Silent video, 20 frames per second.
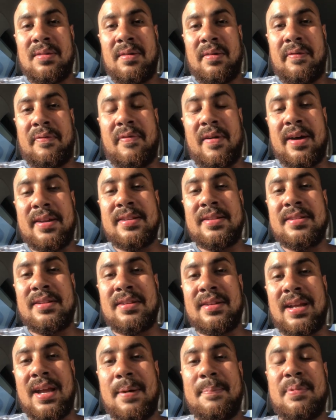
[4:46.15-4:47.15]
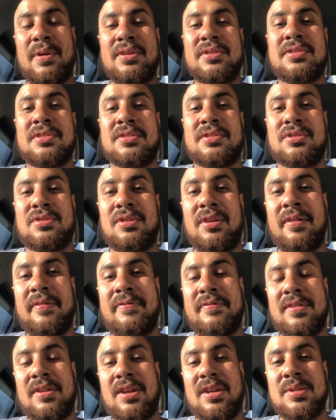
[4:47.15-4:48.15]
fighting in Kambosos'
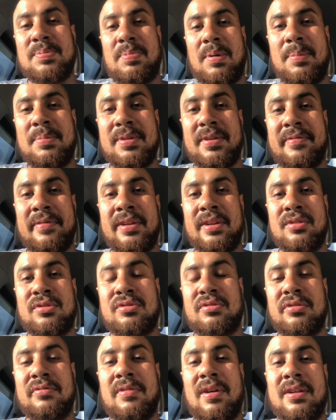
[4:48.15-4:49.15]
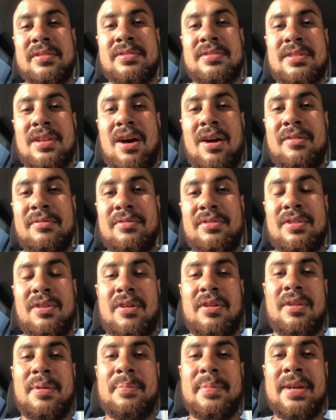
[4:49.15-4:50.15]
turf, you know, is probably already two rounds down. You
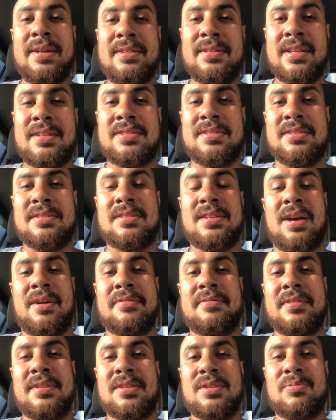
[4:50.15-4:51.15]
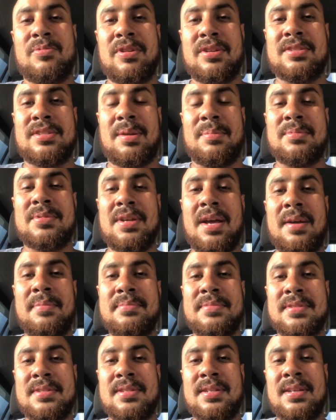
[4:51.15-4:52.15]
know what I mean? That's just how things work
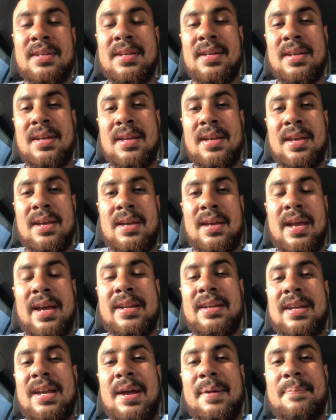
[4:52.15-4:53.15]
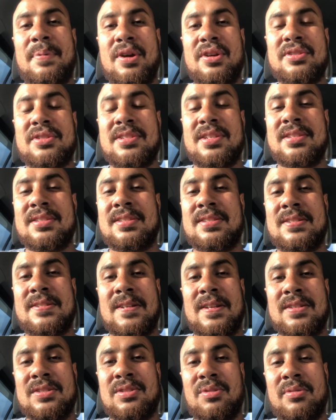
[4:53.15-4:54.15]
sometimes. And Kambosos
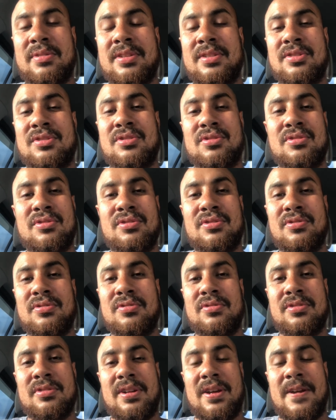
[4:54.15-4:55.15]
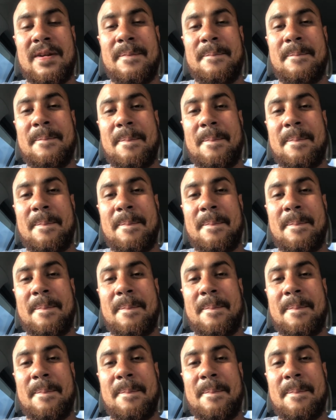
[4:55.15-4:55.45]
is looking to, you know,